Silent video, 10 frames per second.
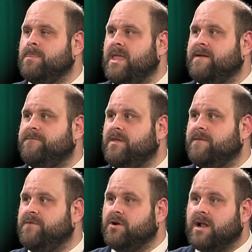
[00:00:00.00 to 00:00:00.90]

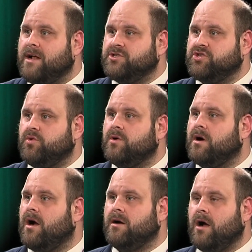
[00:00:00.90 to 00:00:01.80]
If you're not
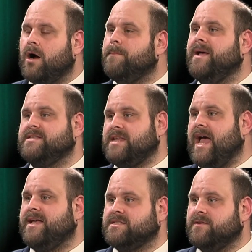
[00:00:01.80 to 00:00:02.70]
sure, our best
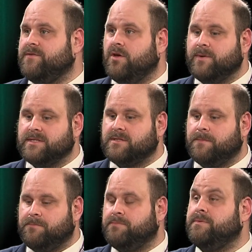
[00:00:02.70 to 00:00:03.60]
ask of you is
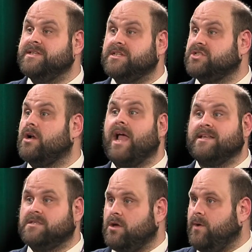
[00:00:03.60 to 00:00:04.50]
to please just start
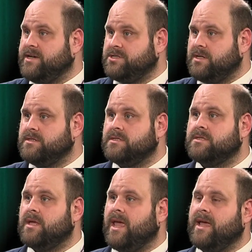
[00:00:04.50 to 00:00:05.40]
asking
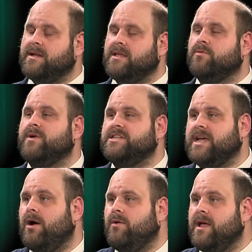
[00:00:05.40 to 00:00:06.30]
questions and reach
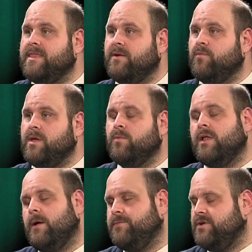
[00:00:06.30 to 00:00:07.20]
out, and then we will
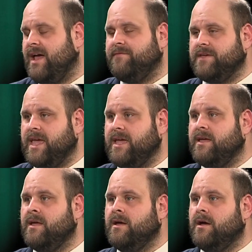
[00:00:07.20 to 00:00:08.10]
help you
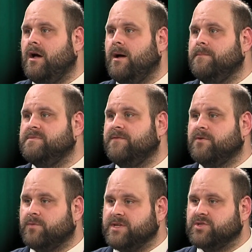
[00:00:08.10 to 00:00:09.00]
navigate
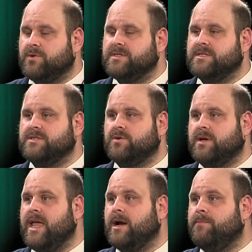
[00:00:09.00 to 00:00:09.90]
different resources or
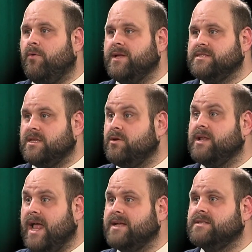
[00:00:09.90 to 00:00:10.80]
care points that you
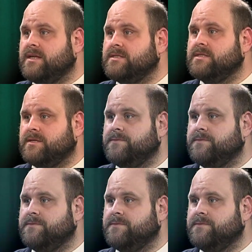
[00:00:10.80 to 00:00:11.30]
can access.